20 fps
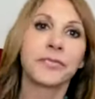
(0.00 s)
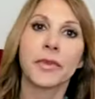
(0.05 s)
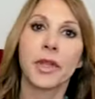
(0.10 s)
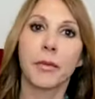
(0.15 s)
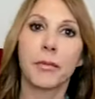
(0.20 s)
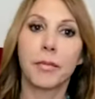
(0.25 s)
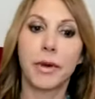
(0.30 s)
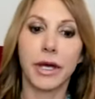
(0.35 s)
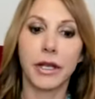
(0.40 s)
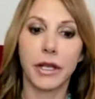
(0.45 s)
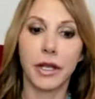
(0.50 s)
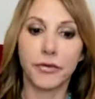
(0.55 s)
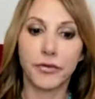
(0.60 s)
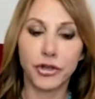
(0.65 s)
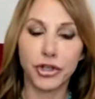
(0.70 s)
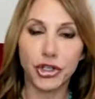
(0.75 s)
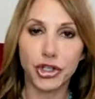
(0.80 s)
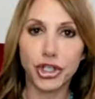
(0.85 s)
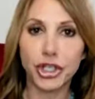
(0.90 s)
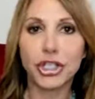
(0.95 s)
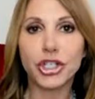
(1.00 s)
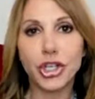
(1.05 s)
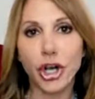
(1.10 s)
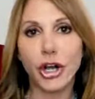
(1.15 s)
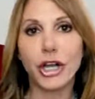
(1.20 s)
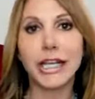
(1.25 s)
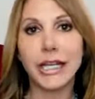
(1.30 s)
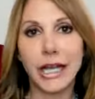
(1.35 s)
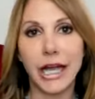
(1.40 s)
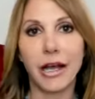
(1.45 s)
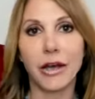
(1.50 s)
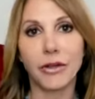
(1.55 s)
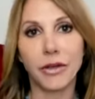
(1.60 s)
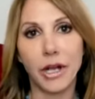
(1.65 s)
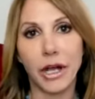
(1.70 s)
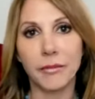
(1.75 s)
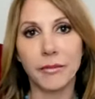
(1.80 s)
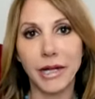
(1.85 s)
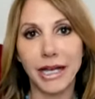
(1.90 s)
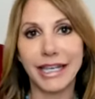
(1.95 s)
But if you're just starting out,
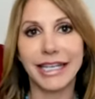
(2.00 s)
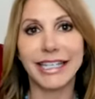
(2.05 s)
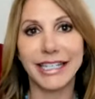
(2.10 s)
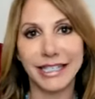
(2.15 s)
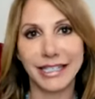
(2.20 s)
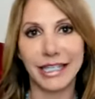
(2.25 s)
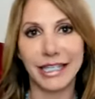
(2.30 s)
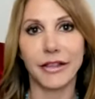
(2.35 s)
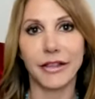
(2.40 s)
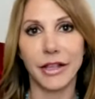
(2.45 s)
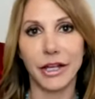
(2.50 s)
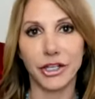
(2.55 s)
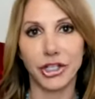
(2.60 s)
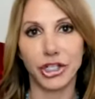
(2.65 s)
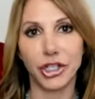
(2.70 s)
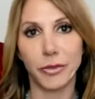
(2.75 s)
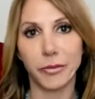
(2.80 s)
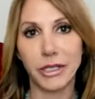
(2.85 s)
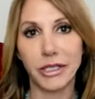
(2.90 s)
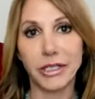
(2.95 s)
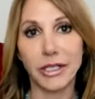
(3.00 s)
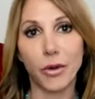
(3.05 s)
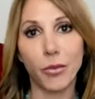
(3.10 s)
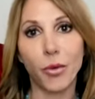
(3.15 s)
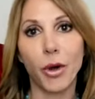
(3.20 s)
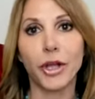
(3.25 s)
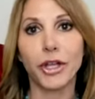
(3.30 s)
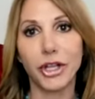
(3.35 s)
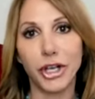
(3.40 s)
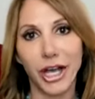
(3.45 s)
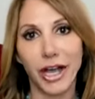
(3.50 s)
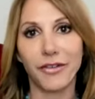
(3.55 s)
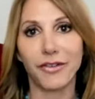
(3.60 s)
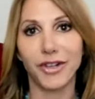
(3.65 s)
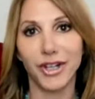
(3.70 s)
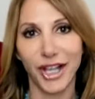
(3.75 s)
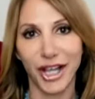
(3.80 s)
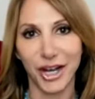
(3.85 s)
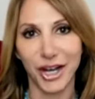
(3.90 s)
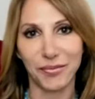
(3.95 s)
I'm not going to say that to you, because I want you to have a
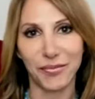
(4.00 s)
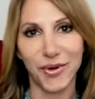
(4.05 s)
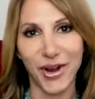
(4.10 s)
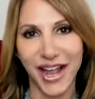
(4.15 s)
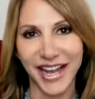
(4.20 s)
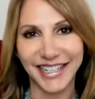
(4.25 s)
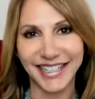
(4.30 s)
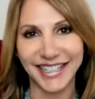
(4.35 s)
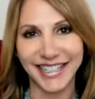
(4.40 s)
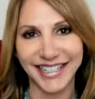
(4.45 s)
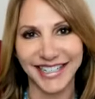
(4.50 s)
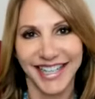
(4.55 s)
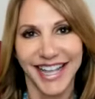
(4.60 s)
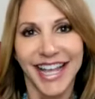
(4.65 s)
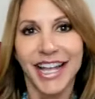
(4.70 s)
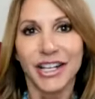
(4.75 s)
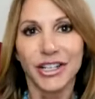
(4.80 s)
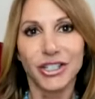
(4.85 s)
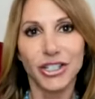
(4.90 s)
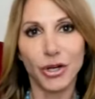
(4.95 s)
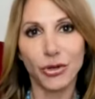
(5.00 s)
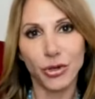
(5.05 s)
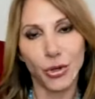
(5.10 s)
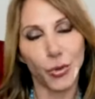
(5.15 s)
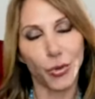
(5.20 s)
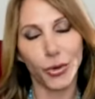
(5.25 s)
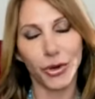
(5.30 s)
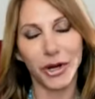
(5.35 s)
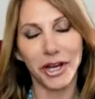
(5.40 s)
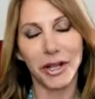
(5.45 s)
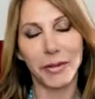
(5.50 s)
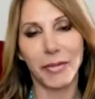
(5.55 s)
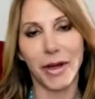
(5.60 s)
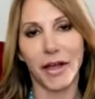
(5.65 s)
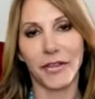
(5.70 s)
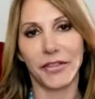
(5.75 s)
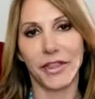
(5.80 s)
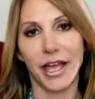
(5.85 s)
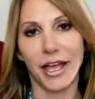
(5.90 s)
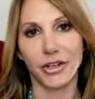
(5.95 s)
lot of practice. So don't worry
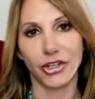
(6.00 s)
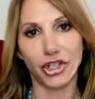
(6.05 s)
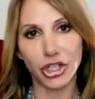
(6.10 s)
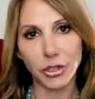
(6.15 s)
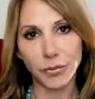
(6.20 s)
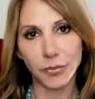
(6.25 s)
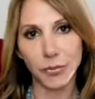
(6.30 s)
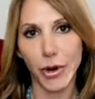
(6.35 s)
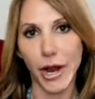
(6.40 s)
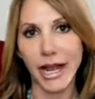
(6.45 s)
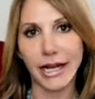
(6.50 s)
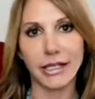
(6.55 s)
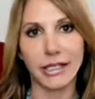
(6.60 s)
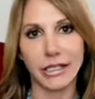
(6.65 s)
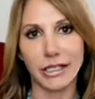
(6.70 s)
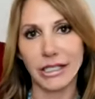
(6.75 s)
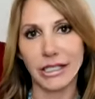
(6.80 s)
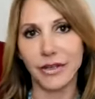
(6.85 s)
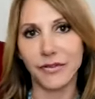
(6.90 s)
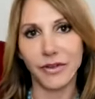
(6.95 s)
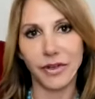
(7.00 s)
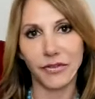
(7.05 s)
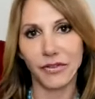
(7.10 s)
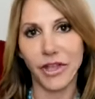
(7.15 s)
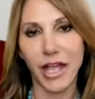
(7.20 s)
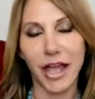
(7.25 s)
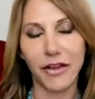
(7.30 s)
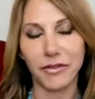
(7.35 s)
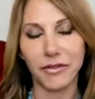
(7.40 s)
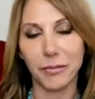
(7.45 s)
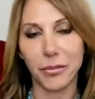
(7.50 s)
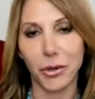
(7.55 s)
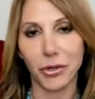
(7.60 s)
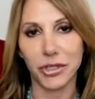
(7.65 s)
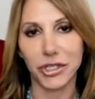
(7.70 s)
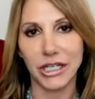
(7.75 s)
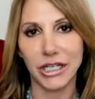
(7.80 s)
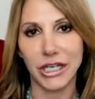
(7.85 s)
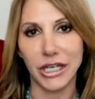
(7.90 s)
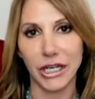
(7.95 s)
about that. Just practice, even if they haven't
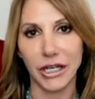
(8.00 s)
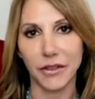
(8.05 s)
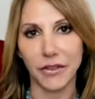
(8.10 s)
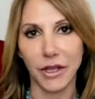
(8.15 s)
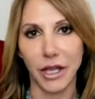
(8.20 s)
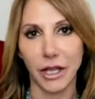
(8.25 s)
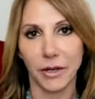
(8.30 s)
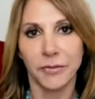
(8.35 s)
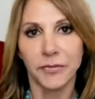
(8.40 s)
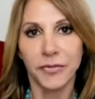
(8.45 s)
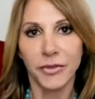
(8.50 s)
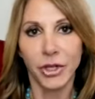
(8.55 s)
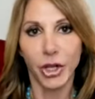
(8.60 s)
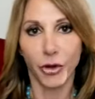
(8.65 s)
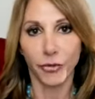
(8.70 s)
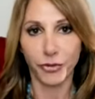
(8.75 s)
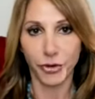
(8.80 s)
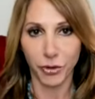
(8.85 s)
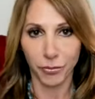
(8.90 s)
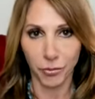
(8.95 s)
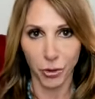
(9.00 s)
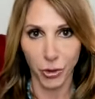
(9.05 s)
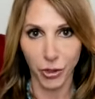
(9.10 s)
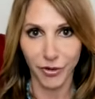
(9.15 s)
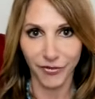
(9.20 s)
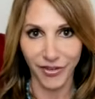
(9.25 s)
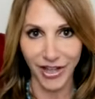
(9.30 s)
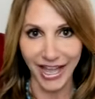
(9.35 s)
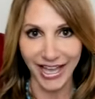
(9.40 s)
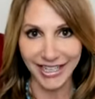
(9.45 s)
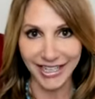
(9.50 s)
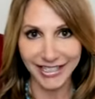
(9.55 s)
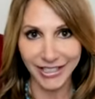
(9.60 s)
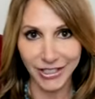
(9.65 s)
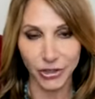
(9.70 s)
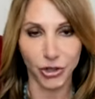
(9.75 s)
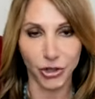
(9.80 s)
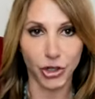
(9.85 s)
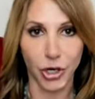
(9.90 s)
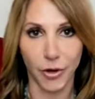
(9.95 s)
posted anything. Now, if you're more advanced and
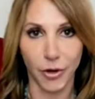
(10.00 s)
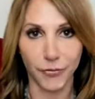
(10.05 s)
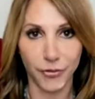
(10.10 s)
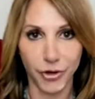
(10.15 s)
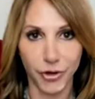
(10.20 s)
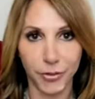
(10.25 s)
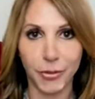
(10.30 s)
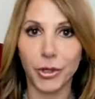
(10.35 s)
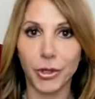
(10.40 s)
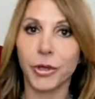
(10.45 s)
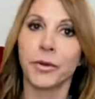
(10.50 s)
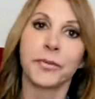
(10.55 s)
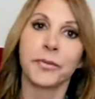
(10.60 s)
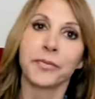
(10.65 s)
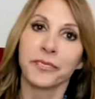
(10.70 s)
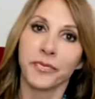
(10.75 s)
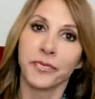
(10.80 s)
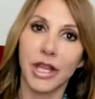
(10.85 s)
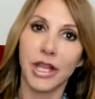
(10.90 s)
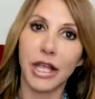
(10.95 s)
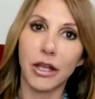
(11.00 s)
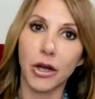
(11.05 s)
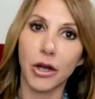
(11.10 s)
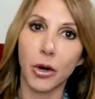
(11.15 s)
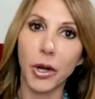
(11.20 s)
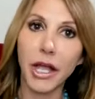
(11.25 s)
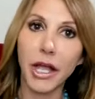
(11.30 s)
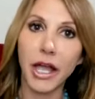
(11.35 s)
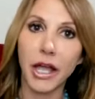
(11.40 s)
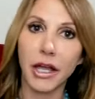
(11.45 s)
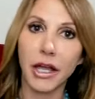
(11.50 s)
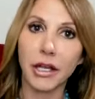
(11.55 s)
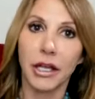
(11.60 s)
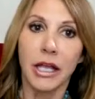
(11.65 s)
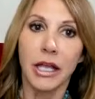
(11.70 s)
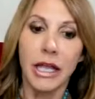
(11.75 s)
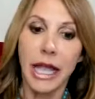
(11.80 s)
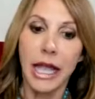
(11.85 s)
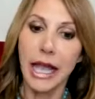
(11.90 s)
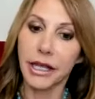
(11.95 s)
you're comfortable, then go ahead
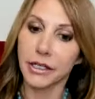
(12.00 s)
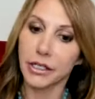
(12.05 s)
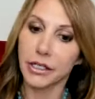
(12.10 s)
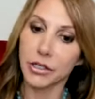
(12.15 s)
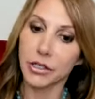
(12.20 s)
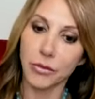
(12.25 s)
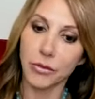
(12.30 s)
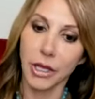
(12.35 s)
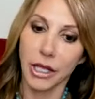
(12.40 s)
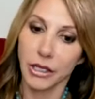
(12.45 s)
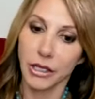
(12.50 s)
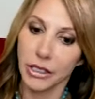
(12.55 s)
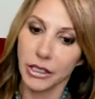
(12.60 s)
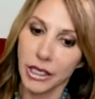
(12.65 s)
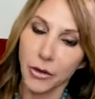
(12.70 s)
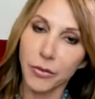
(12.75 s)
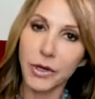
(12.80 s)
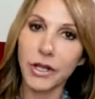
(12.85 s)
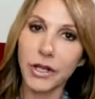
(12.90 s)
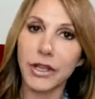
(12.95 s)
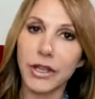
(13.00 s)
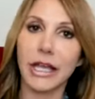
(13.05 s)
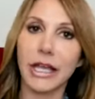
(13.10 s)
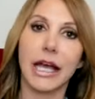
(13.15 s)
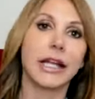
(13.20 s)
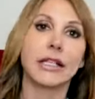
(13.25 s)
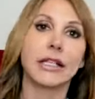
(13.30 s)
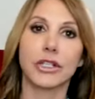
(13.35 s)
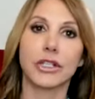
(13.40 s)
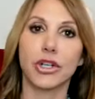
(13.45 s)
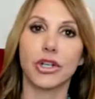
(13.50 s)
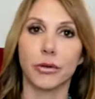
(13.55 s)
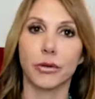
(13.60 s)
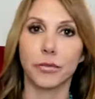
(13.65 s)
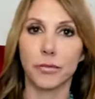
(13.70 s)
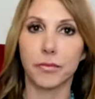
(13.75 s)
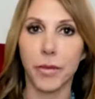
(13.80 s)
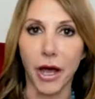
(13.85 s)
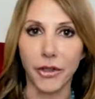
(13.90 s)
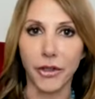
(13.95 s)
and, and get rid of the guys that don't
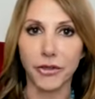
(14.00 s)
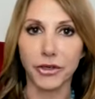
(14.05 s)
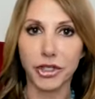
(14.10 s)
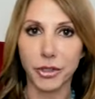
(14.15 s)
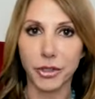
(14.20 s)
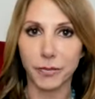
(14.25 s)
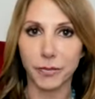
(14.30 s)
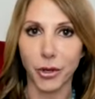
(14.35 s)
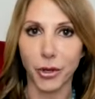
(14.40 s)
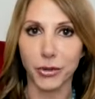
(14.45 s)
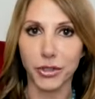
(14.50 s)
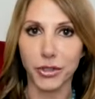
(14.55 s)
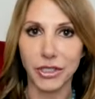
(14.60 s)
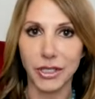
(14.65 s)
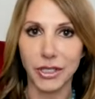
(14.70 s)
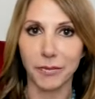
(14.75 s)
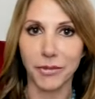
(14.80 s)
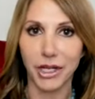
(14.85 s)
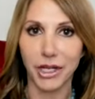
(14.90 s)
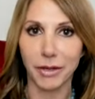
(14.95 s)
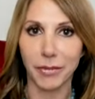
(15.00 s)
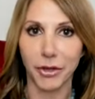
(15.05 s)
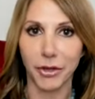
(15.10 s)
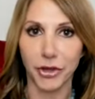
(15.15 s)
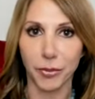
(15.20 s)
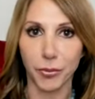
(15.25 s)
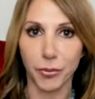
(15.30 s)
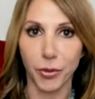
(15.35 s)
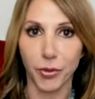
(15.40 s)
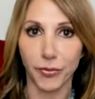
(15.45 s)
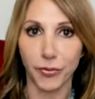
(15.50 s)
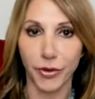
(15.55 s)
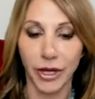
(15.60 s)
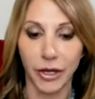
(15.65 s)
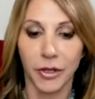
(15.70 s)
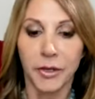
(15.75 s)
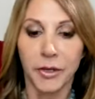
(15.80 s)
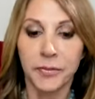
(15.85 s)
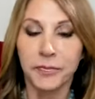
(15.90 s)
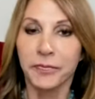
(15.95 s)
bother to post something Something about their
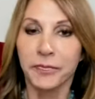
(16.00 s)
profile.